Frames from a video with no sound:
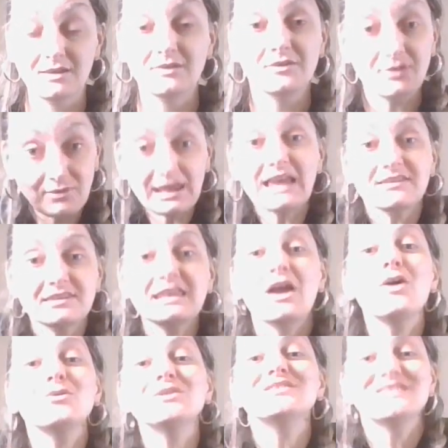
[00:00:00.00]
So yes, the
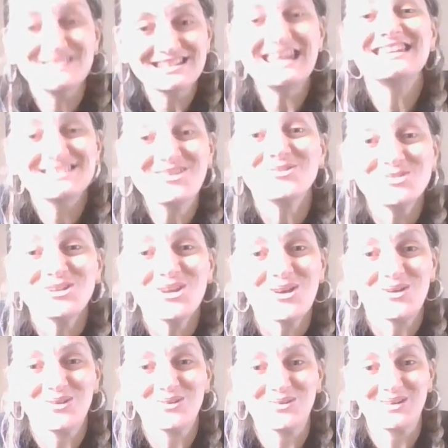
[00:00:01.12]
onus is on
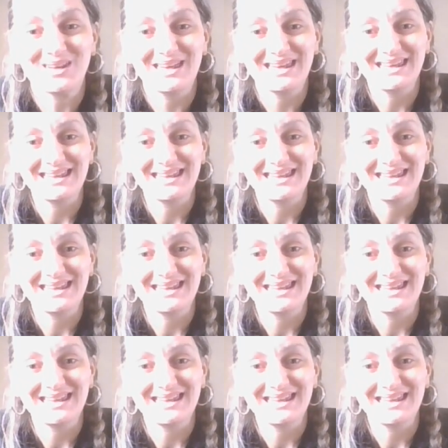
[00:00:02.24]
you.